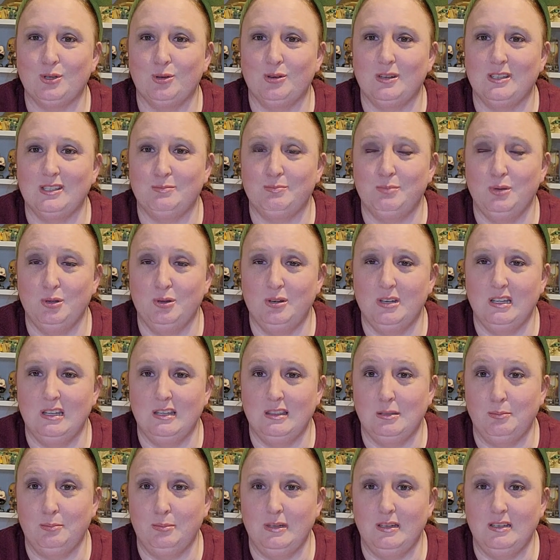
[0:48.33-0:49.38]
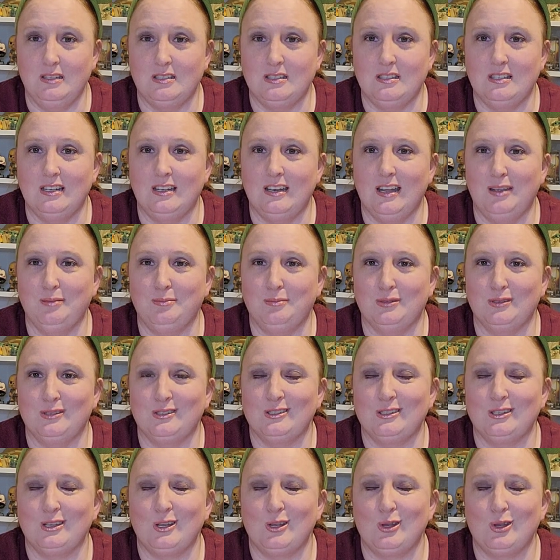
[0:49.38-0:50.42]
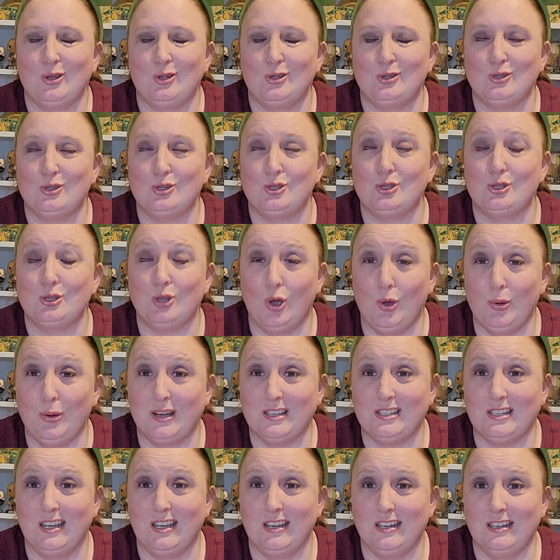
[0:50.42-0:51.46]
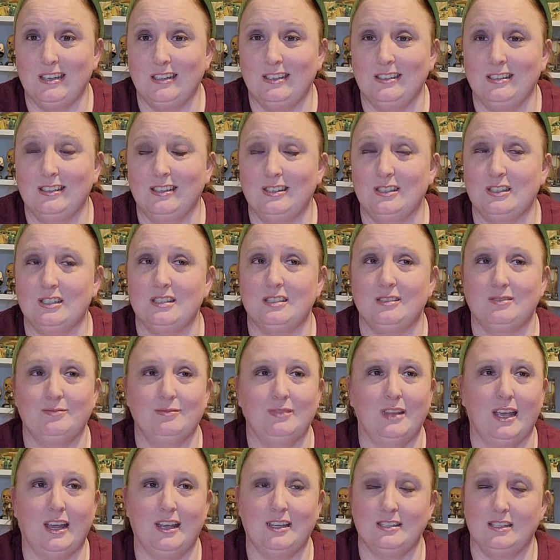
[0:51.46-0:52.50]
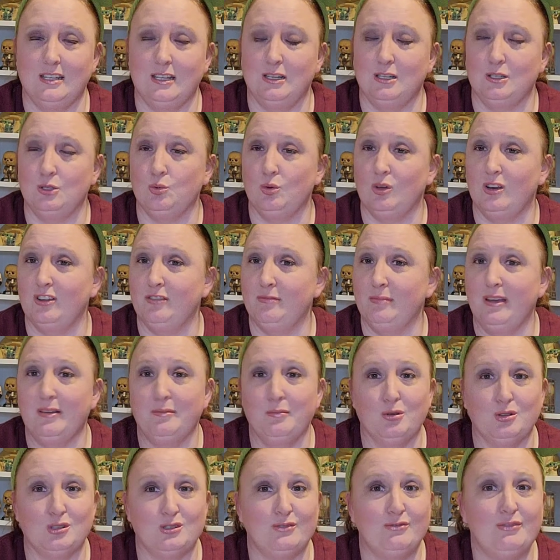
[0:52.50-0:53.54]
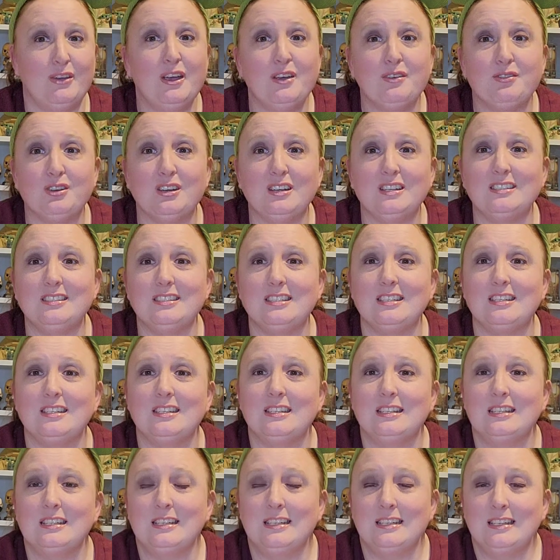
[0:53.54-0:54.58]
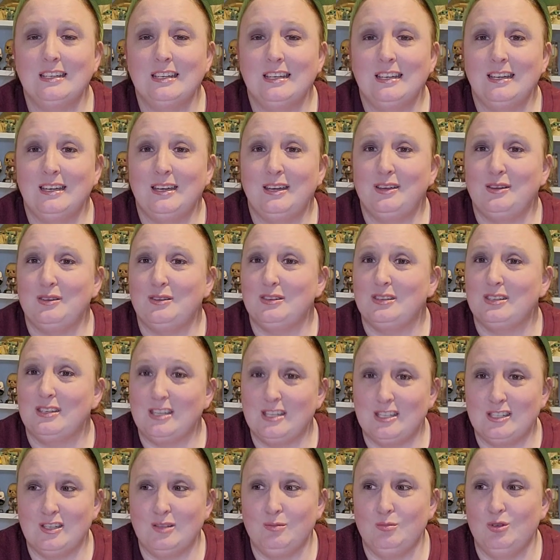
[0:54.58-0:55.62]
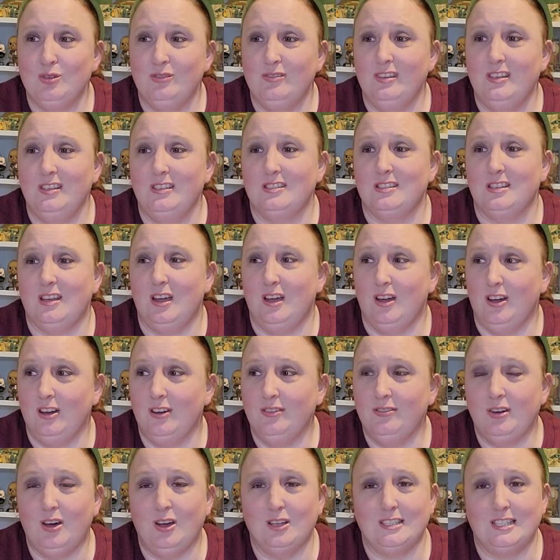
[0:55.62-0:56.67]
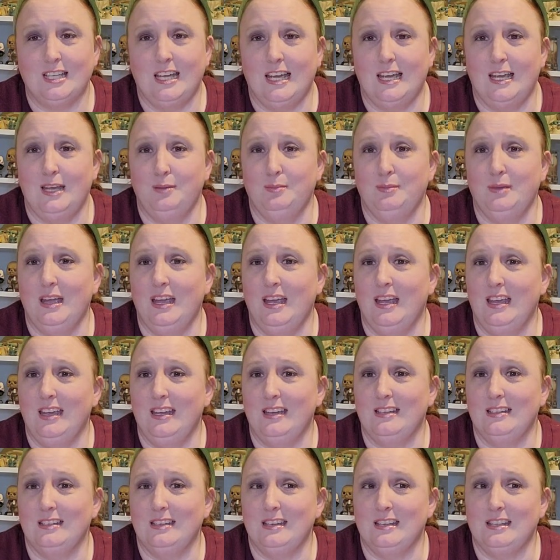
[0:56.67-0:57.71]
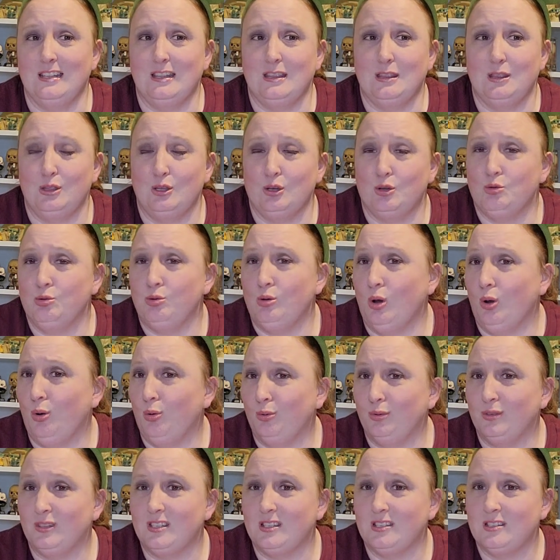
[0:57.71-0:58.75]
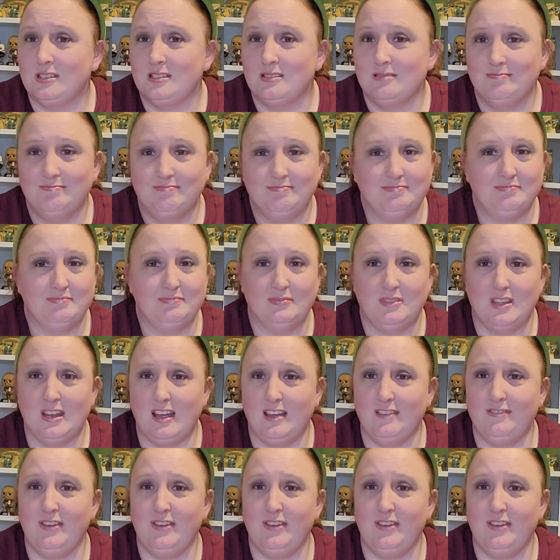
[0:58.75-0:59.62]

is Beauty and the Beast, and I'm so excited. It's, like I said, it's one of my most favorite Disney movies of all time, and the quotes that I